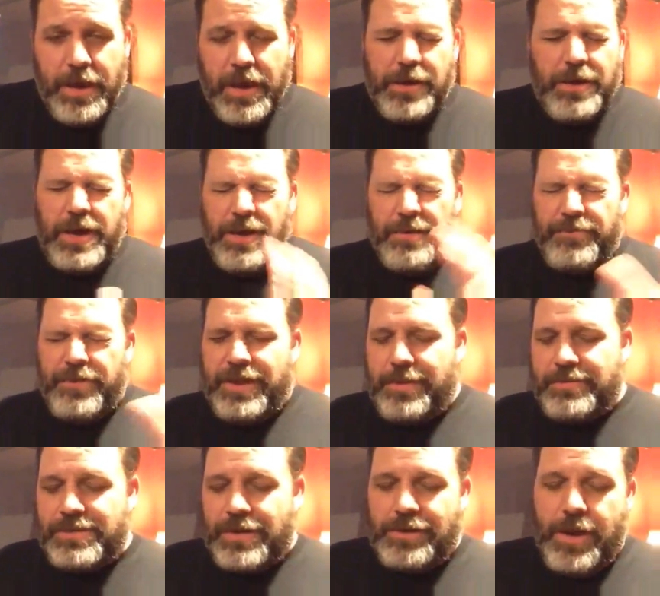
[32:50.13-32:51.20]
Or not on
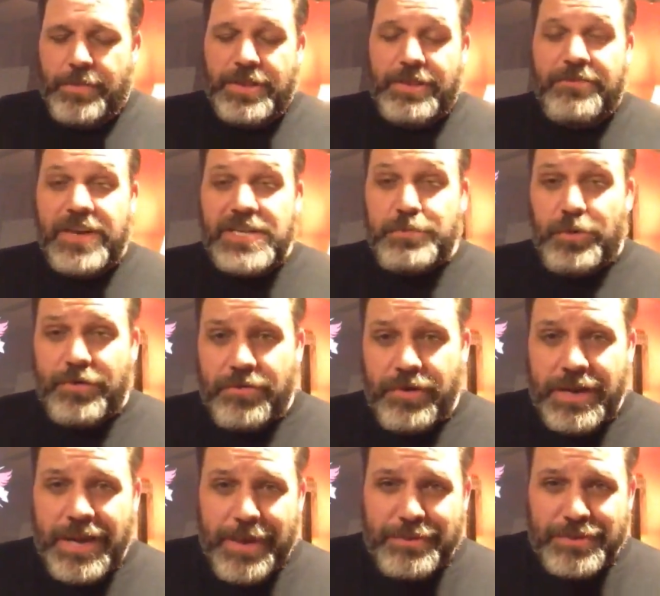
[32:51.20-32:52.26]
freecapitalist.com, on the Facebook
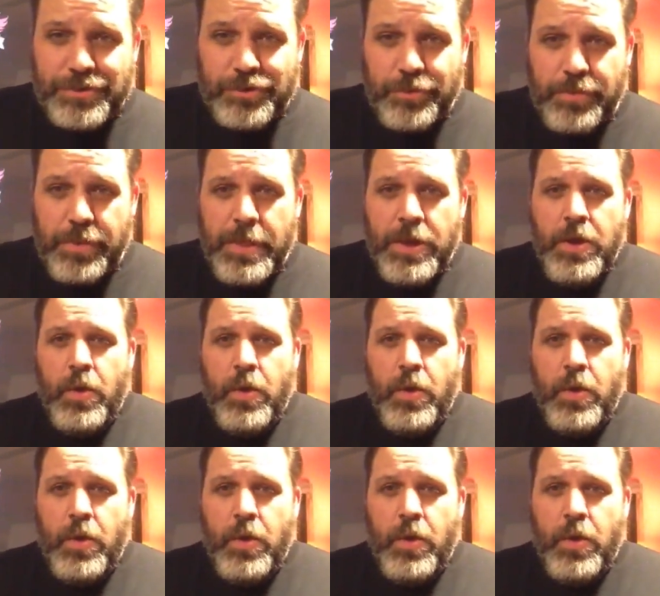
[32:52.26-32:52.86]
Free Capitalist group,